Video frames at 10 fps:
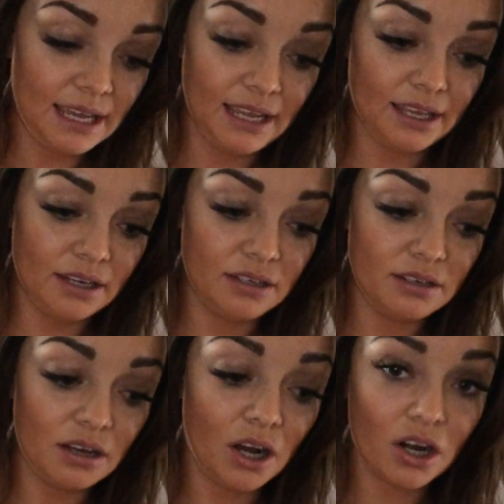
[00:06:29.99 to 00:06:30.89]
and
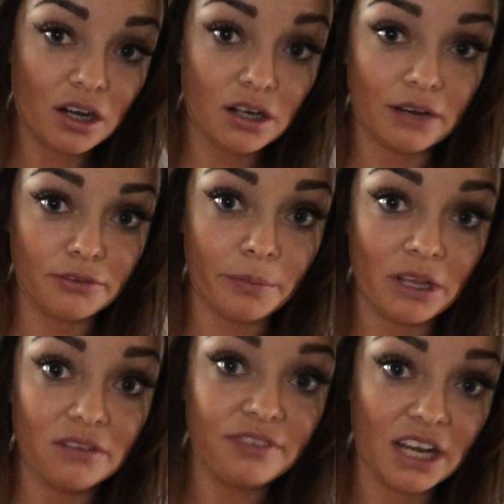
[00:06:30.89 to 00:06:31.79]
our
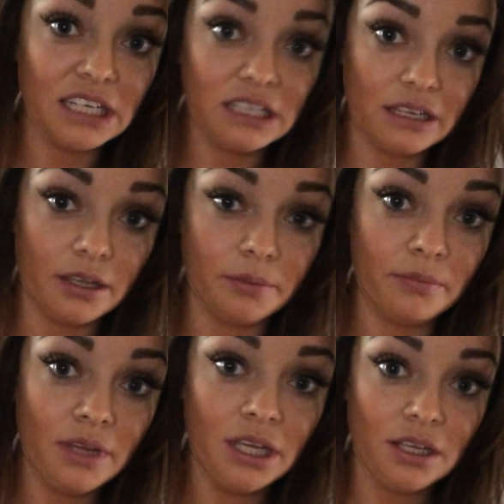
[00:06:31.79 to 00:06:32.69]
government fined him